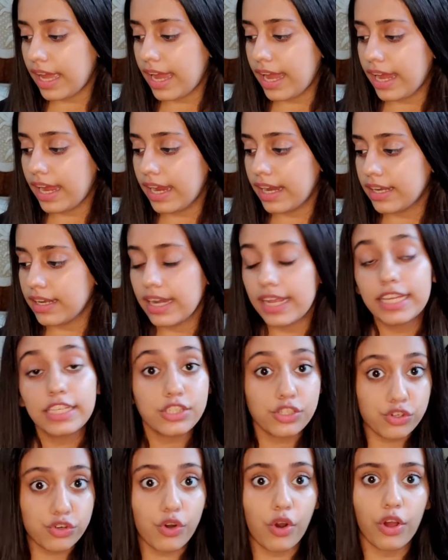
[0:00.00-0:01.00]
and like
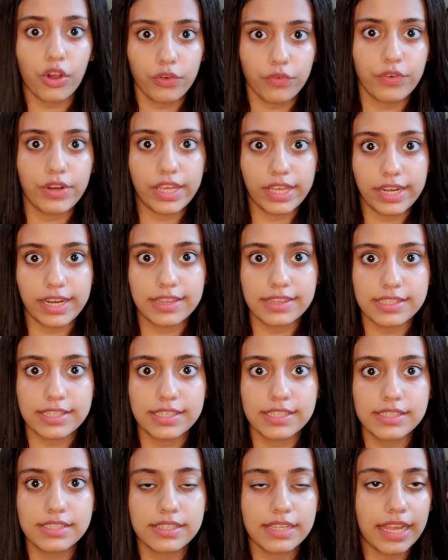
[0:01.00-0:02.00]
strong
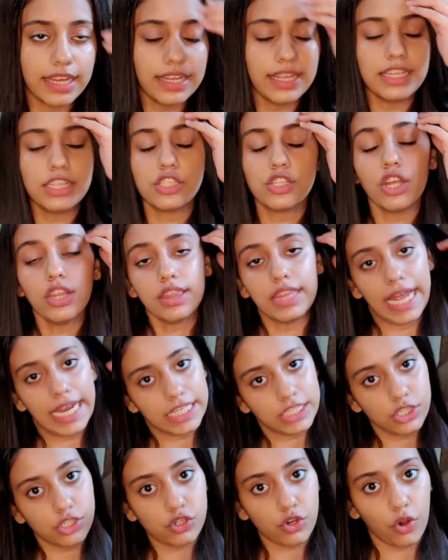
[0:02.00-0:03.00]
fragrances, like it's not
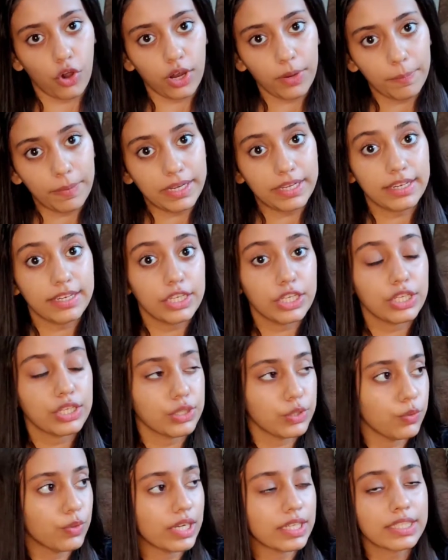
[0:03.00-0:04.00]
that strong, but
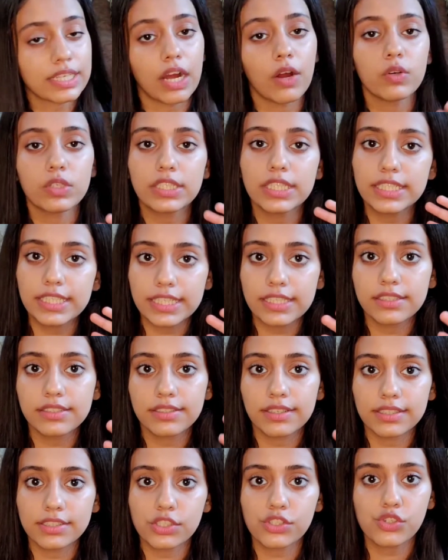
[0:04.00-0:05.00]
you can count it
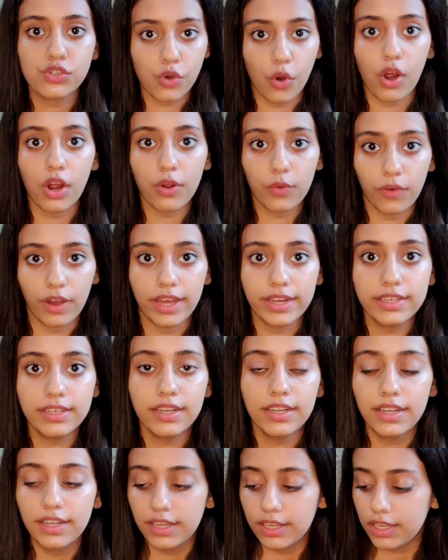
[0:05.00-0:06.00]
in a strong one.
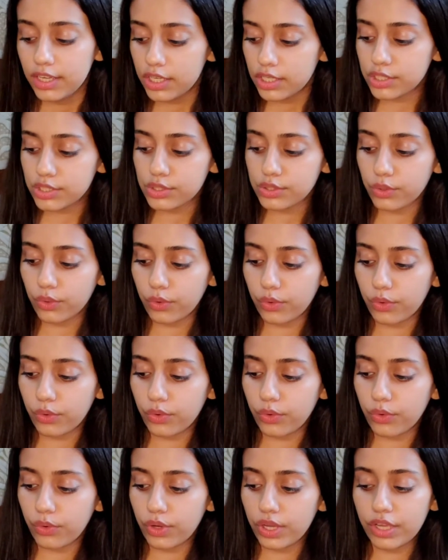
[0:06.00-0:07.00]

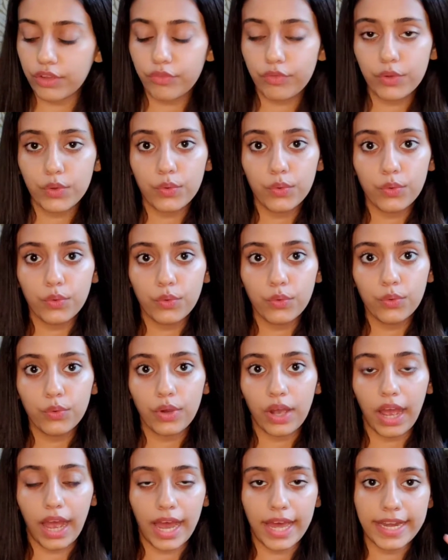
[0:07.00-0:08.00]
So if
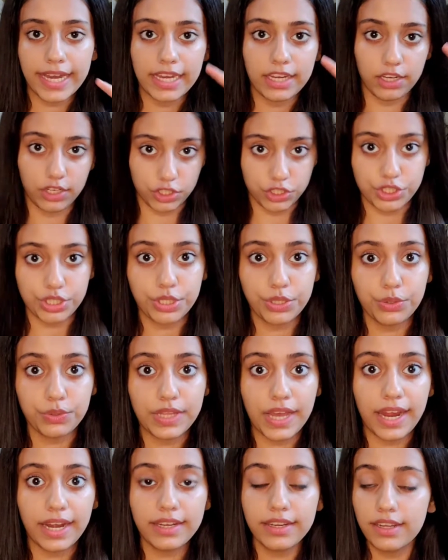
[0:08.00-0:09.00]
you are allergic
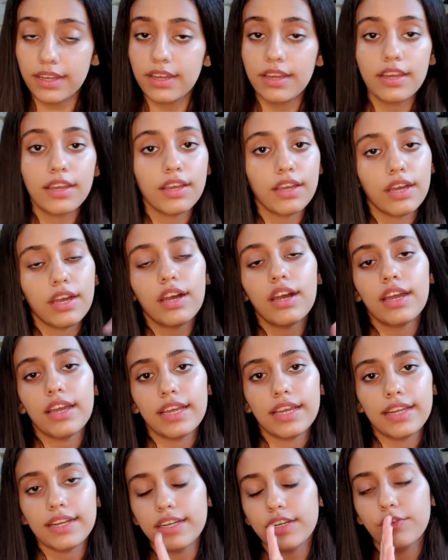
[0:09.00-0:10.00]
to that,
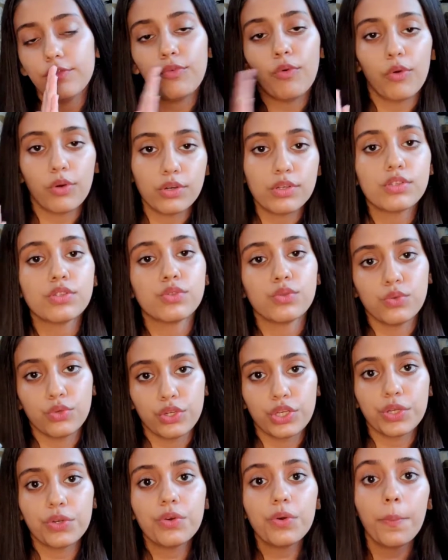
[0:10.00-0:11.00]
it won't
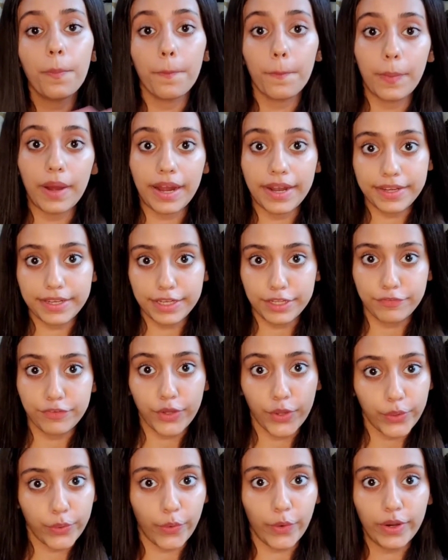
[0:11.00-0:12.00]
suit you. But if
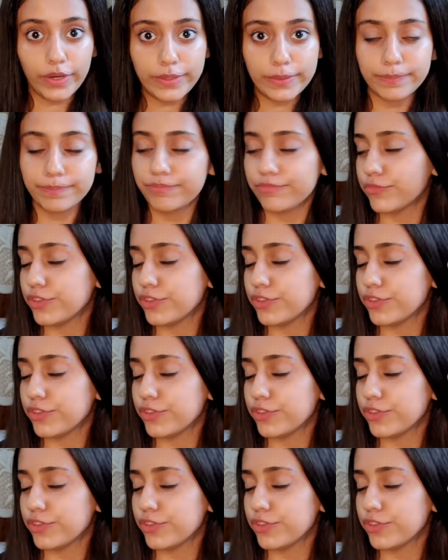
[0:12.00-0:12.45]
you're not,